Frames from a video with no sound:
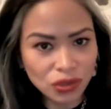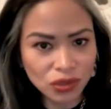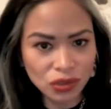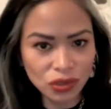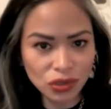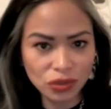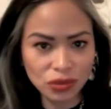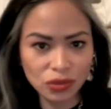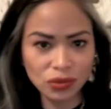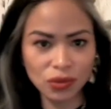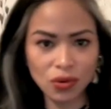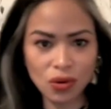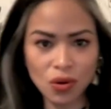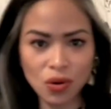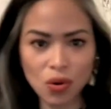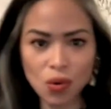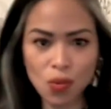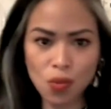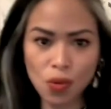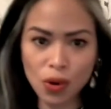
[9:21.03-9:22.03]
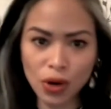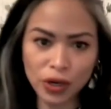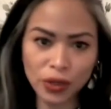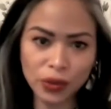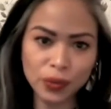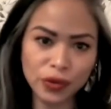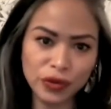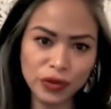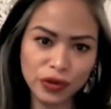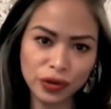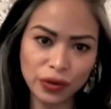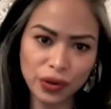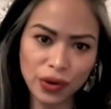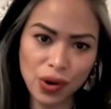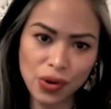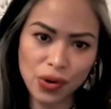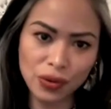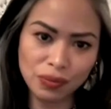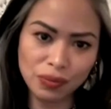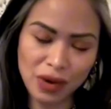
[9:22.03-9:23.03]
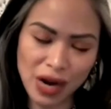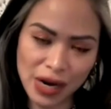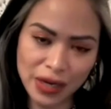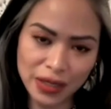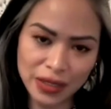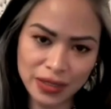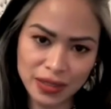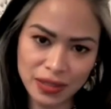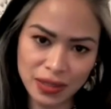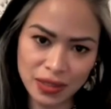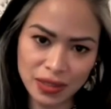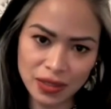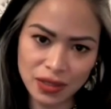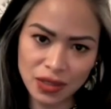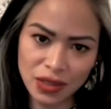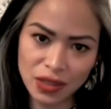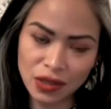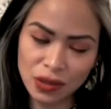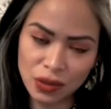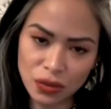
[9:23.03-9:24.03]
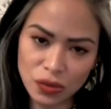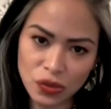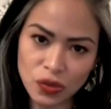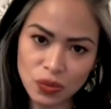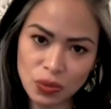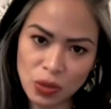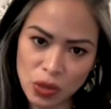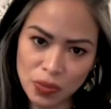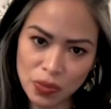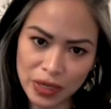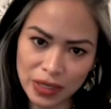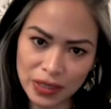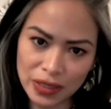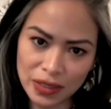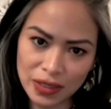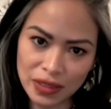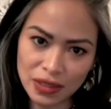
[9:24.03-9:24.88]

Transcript: to work with your own biases in those moments.